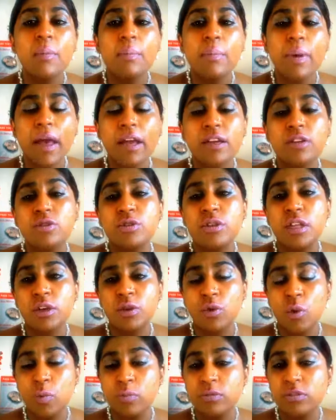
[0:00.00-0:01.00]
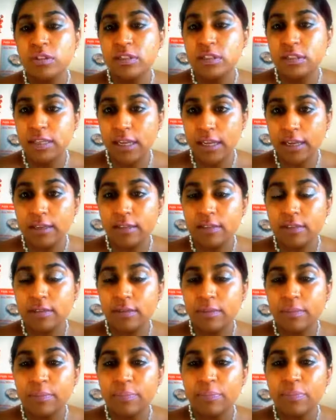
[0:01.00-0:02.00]
back to their normal state.
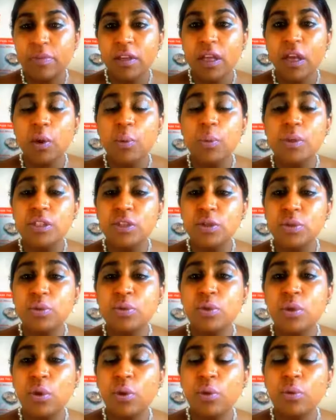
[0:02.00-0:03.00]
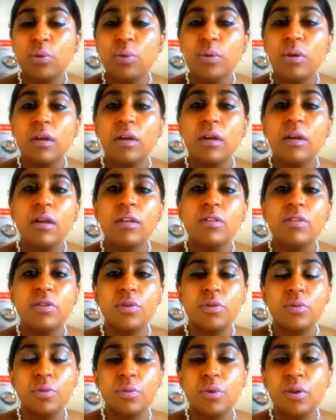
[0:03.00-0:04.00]
We do know
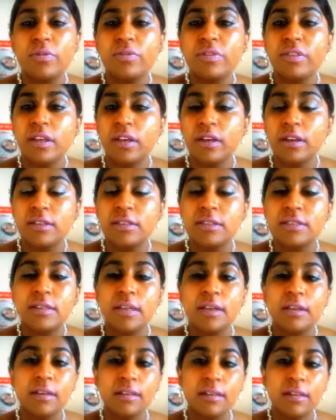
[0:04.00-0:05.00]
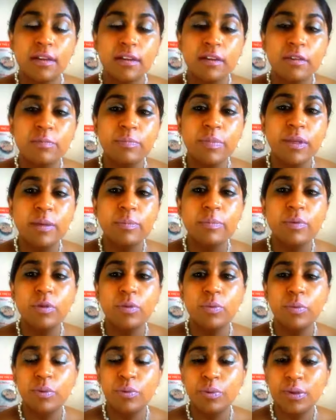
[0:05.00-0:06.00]
the rule of third is that a third of
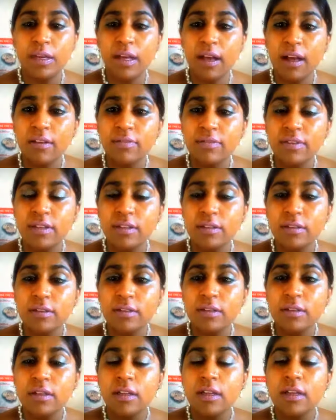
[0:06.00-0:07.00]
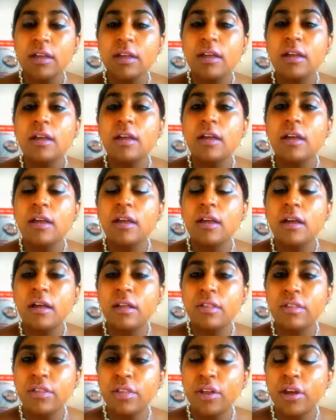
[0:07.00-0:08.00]
people will recover,
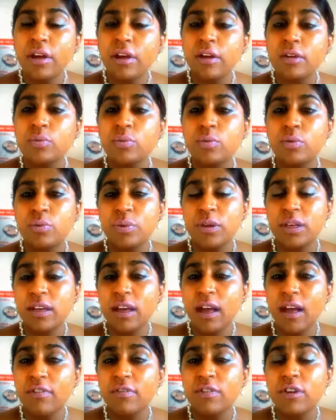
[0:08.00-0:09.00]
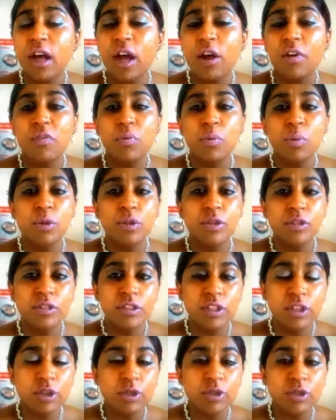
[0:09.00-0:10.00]
a third will recover, however will
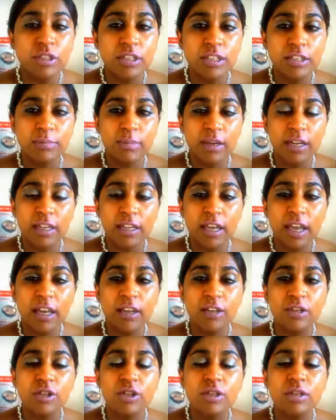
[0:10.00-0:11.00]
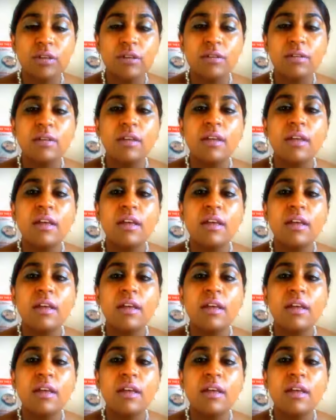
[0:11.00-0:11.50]
continue to need medication,